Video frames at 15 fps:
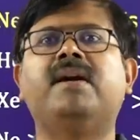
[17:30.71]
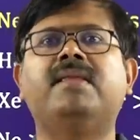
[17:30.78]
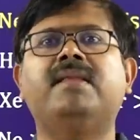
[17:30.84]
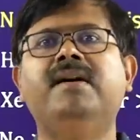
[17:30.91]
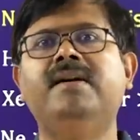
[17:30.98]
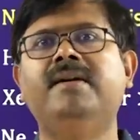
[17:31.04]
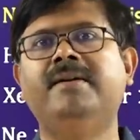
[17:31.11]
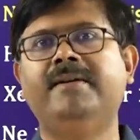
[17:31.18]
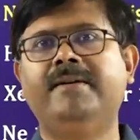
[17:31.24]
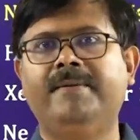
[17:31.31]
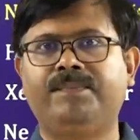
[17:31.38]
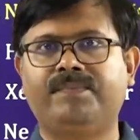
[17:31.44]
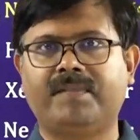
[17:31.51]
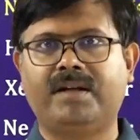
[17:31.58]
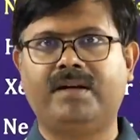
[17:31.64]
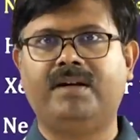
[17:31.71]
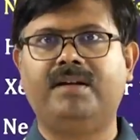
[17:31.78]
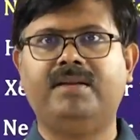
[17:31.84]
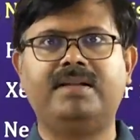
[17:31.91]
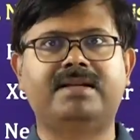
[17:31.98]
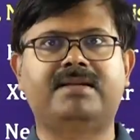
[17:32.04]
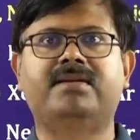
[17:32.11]
on
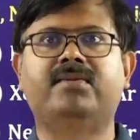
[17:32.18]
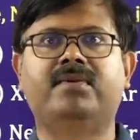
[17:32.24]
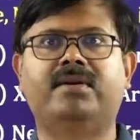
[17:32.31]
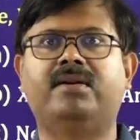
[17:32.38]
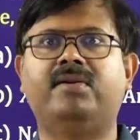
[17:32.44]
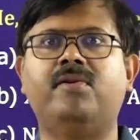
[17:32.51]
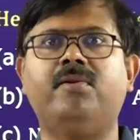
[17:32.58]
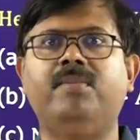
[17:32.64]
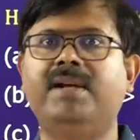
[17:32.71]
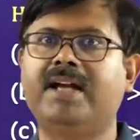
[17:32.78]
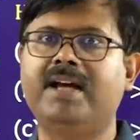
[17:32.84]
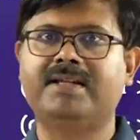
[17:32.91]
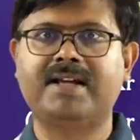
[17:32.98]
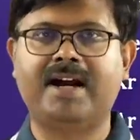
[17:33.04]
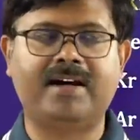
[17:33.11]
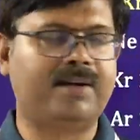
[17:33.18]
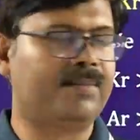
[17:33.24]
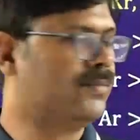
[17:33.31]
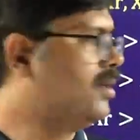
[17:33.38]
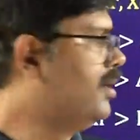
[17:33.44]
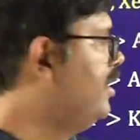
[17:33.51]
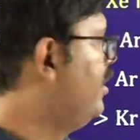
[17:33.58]
the this noble gas
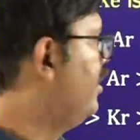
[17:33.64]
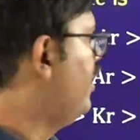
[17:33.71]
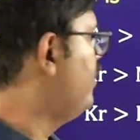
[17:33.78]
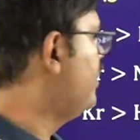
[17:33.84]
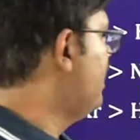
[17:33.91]
atom. Now